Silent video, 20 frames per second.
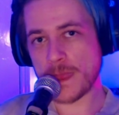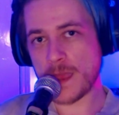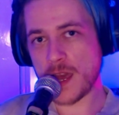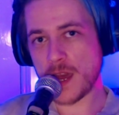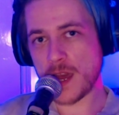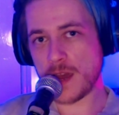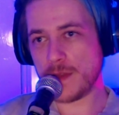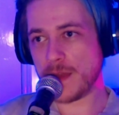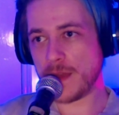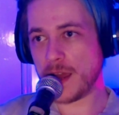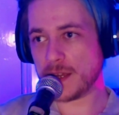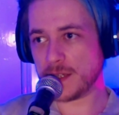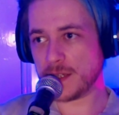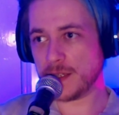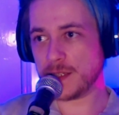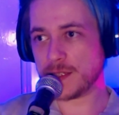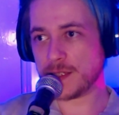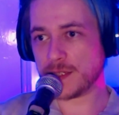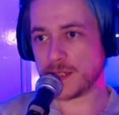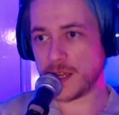And that
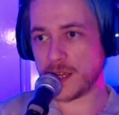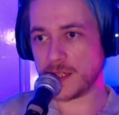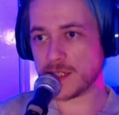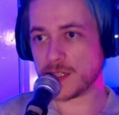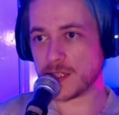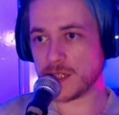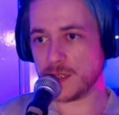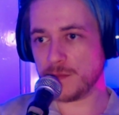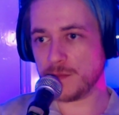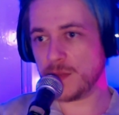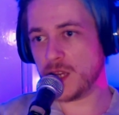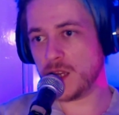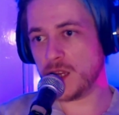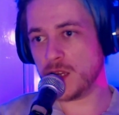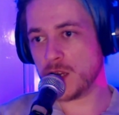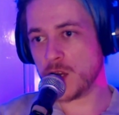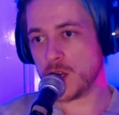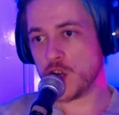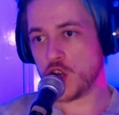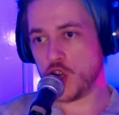says to me
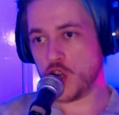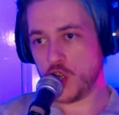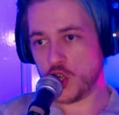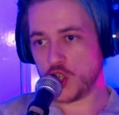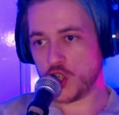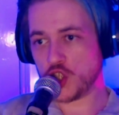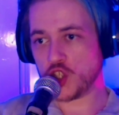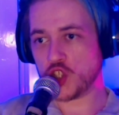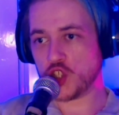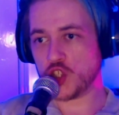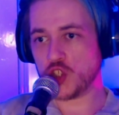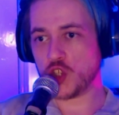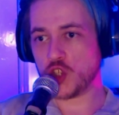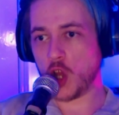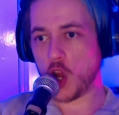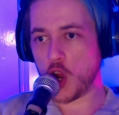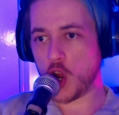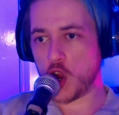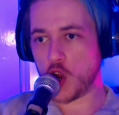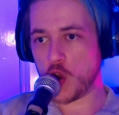
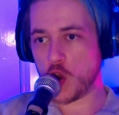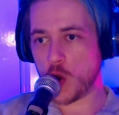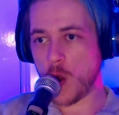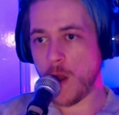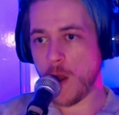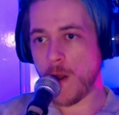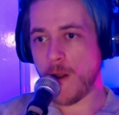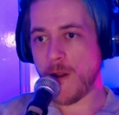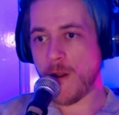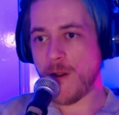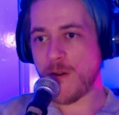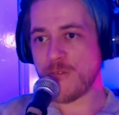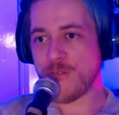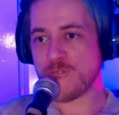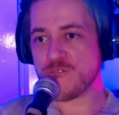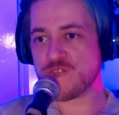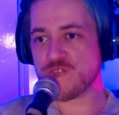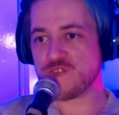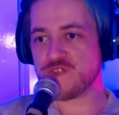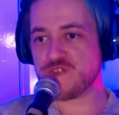so
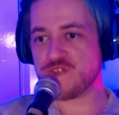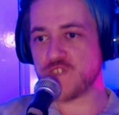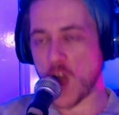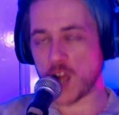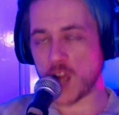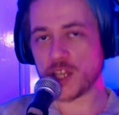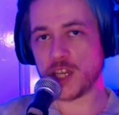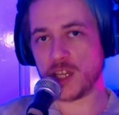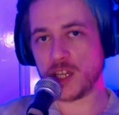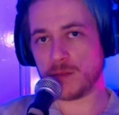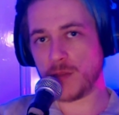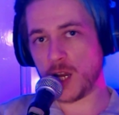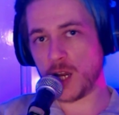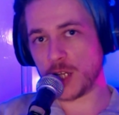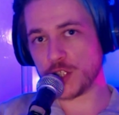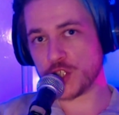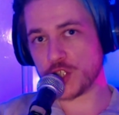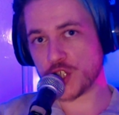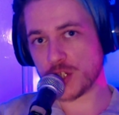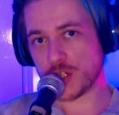fucking much.